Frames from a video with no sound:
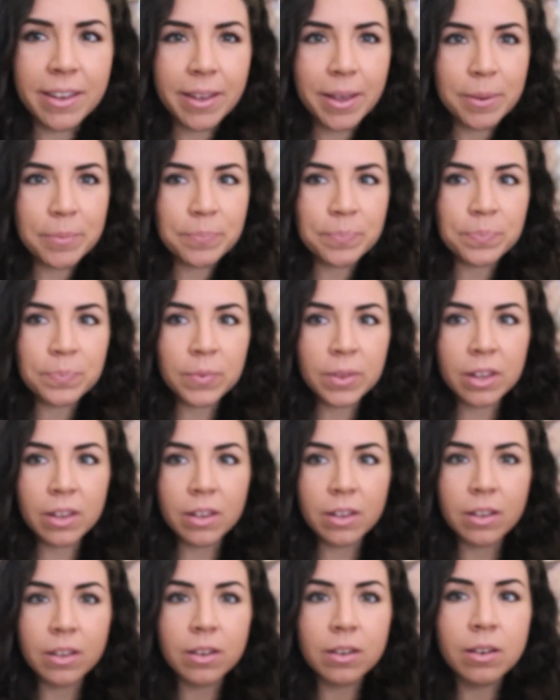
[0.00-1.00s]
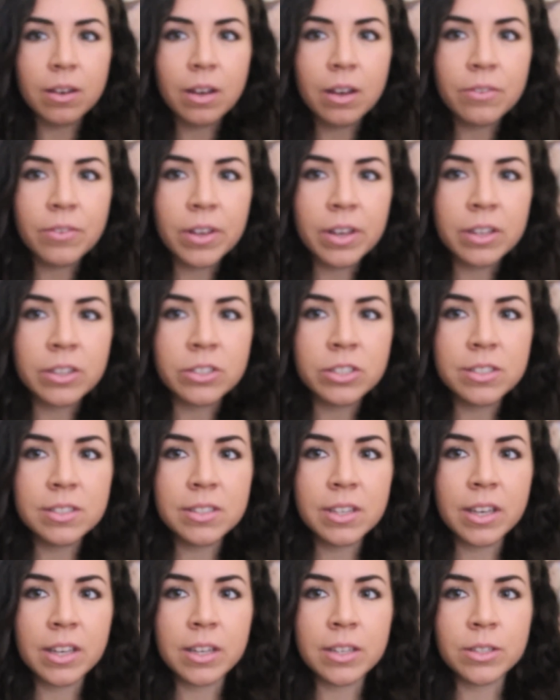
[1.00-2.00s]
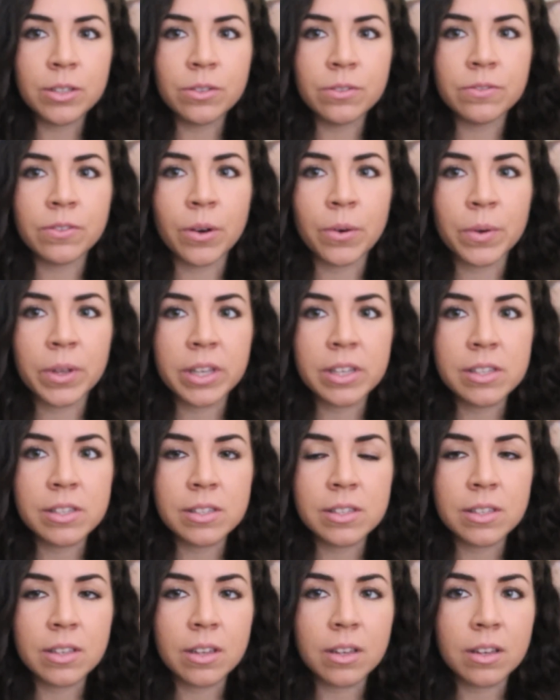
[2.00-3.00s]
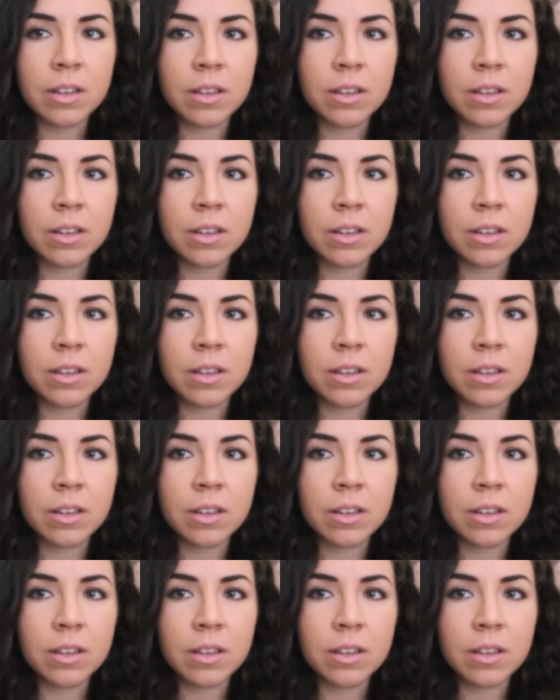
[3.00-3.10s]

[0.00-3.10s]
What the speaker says: I am. Now if I can just get it to focus.